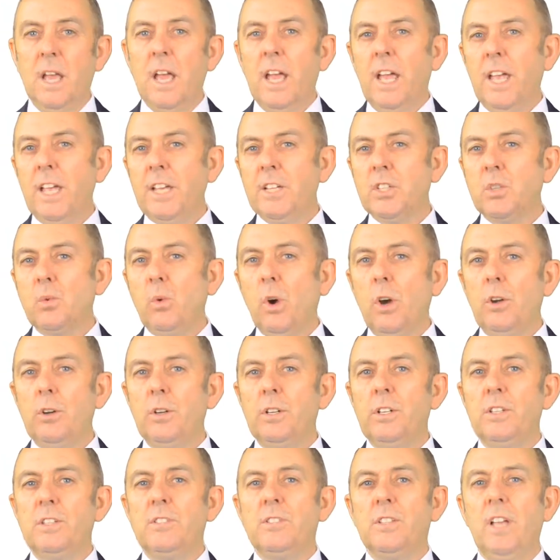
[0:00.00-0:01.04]
He is
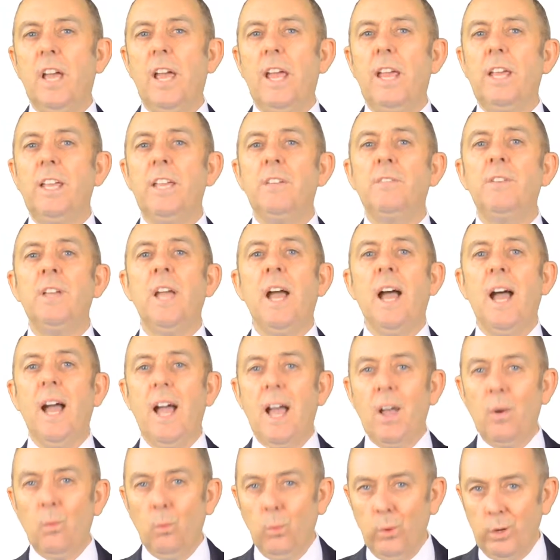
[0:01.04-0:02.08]
quoted as saying, if you
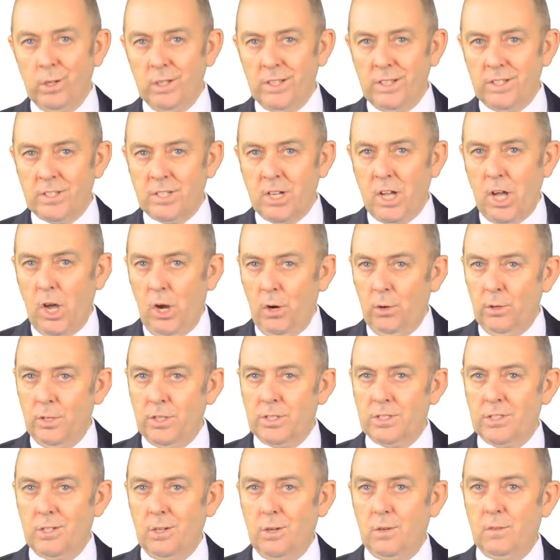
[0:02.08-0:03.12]
aren't willing to own a
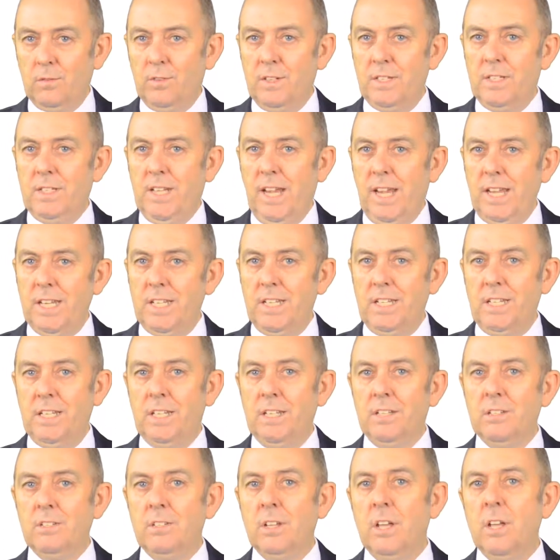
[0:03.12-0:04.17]
stock for 10
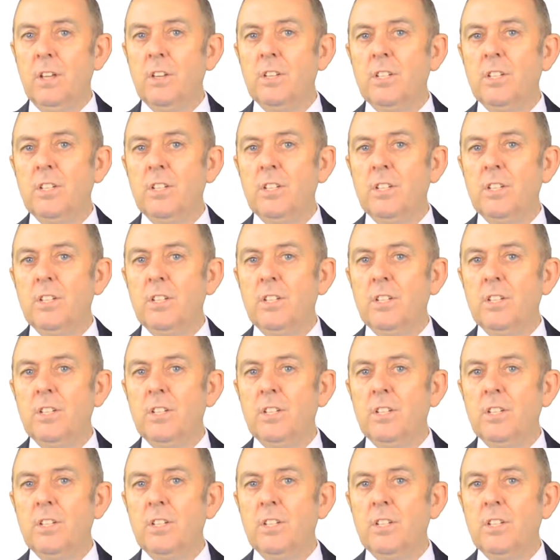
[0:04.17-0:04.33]
years,